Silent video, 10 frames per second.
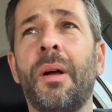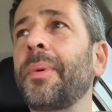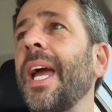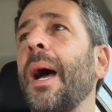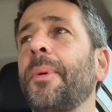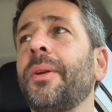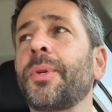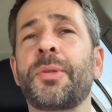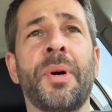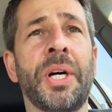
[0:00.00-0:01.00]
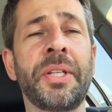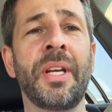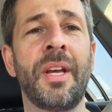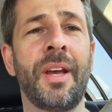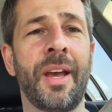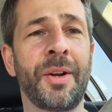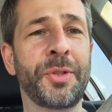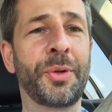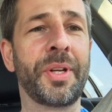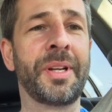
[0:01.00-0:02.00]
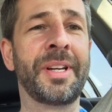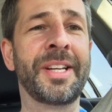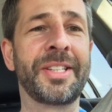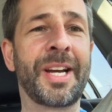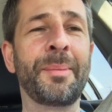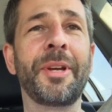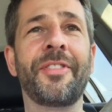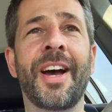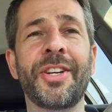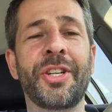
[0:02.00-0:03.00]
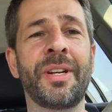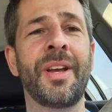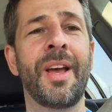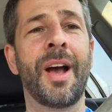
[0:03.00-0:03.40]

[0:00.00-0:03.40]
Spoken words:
I'll be happy to respond, and I'll do it in a timely fashion.